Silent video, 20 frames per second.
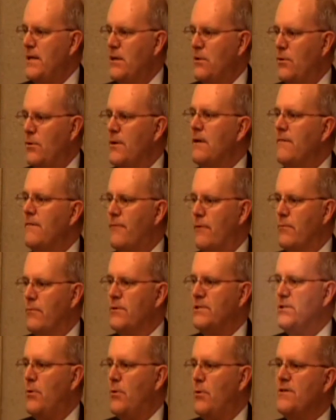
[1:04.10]
looking for
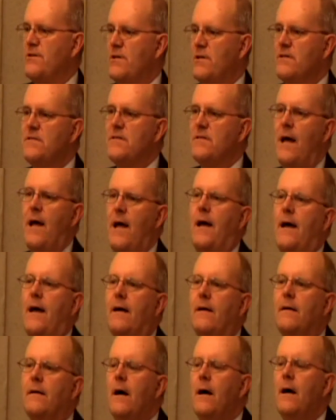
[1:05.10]
resources, and